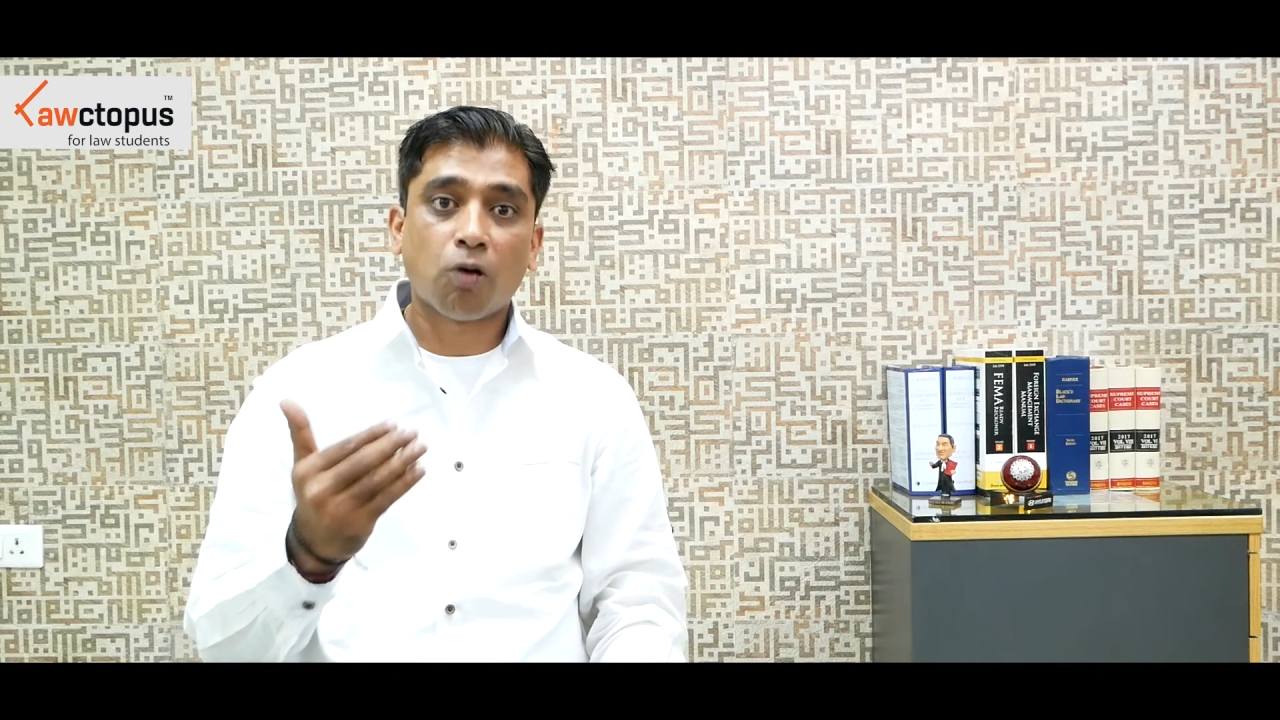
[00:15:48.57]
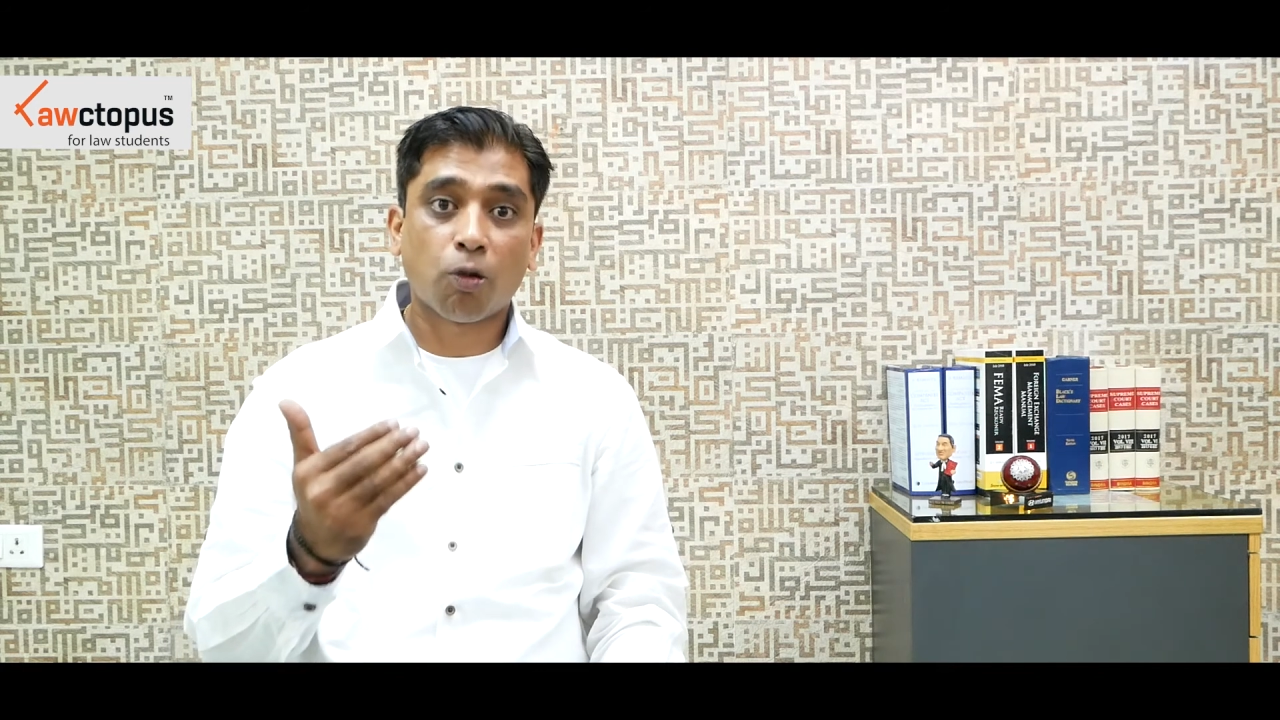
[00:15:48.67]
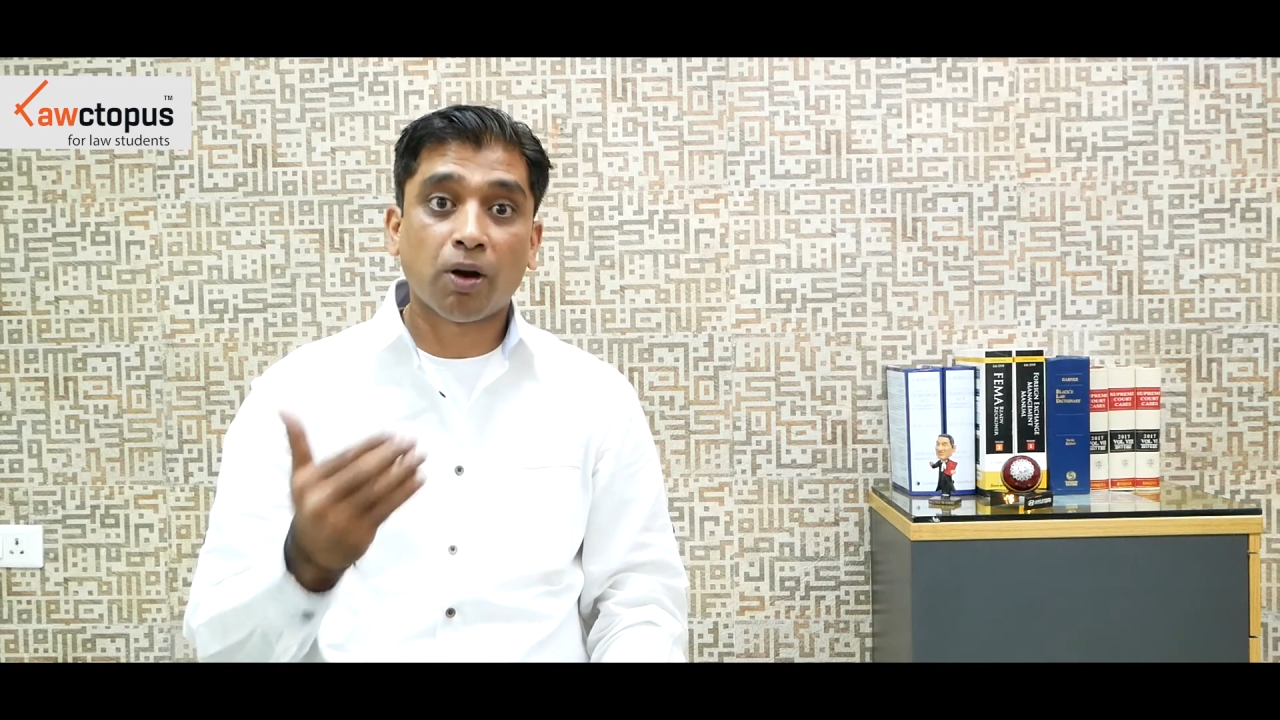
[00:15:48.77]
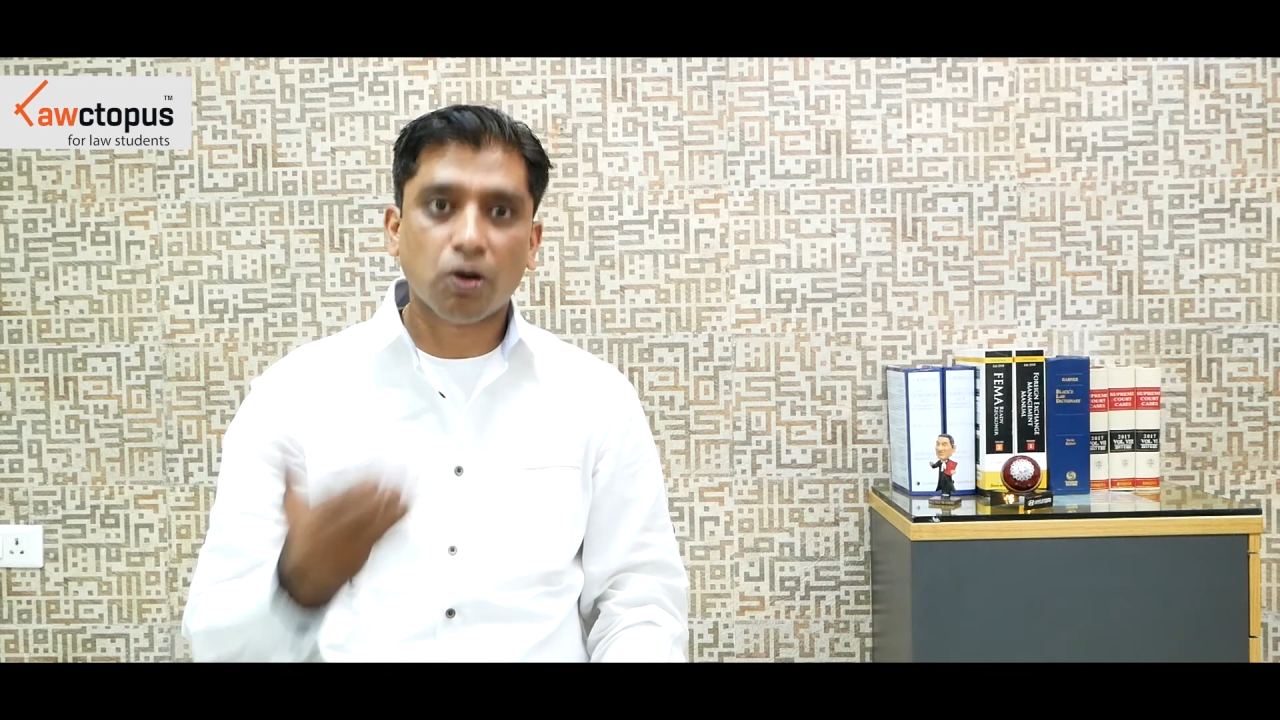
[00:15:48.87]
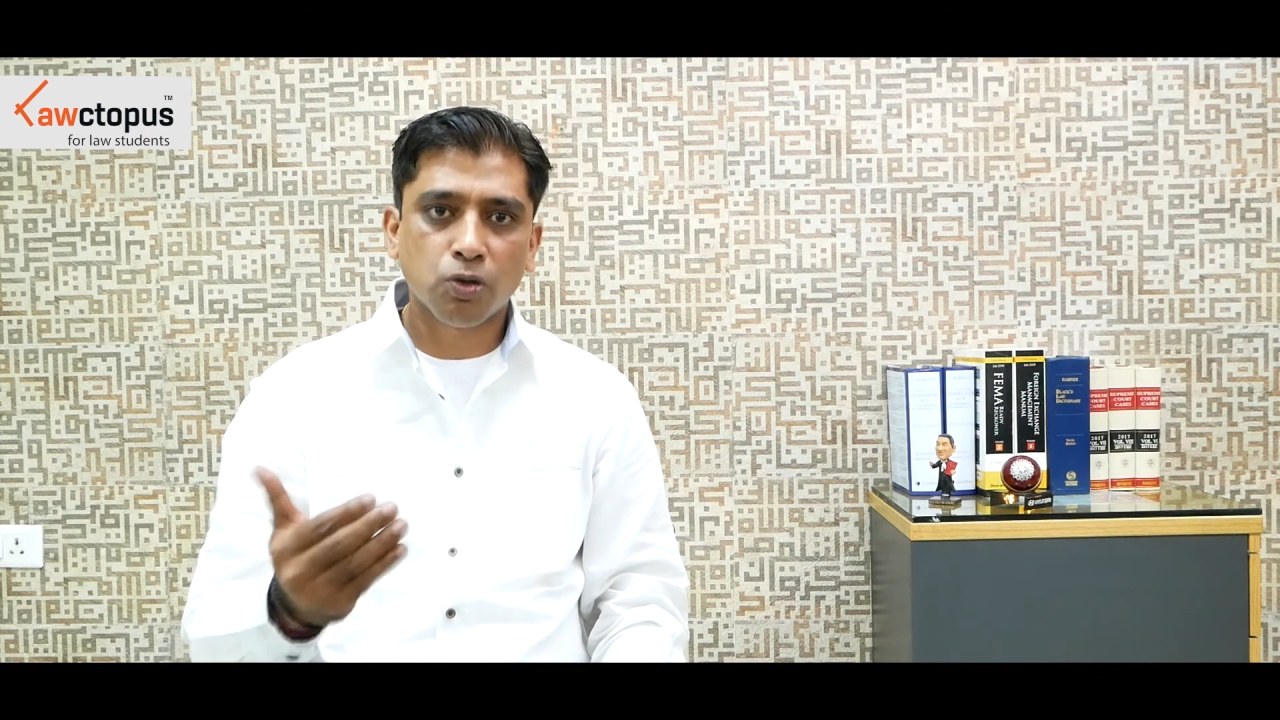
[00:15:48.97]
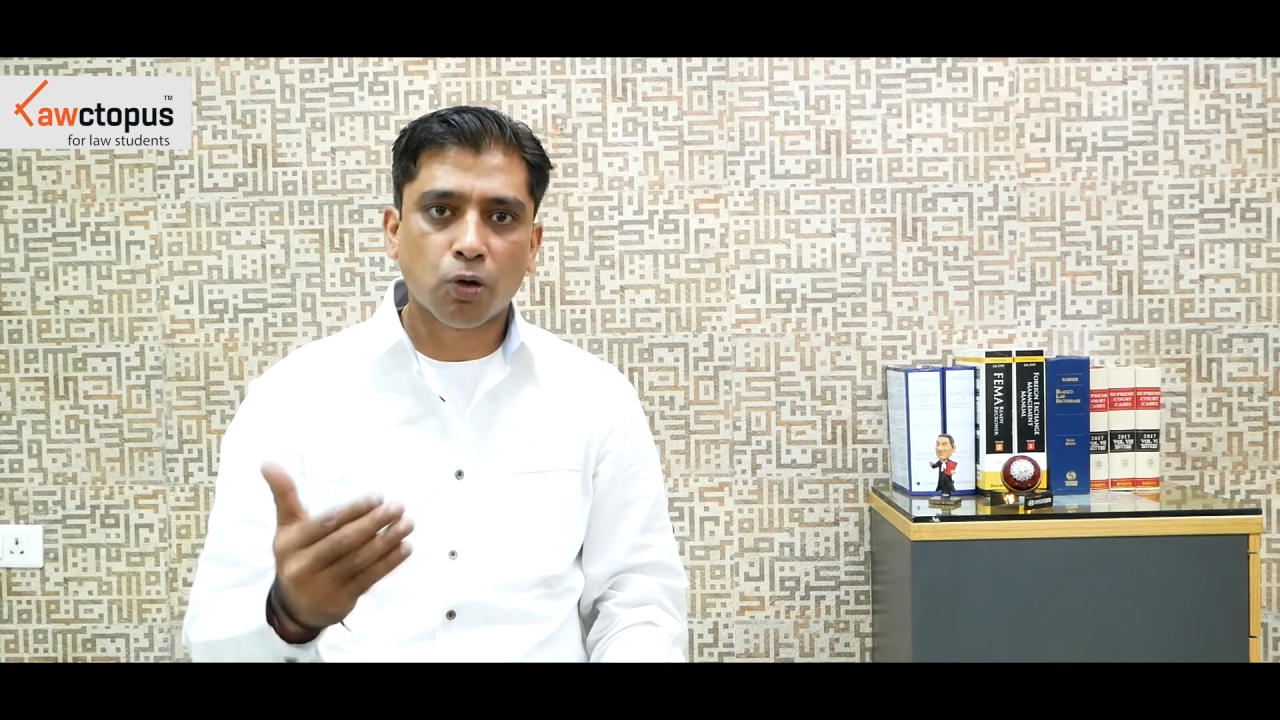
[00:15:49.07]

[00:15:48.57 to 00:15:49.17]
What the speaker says: corporate law is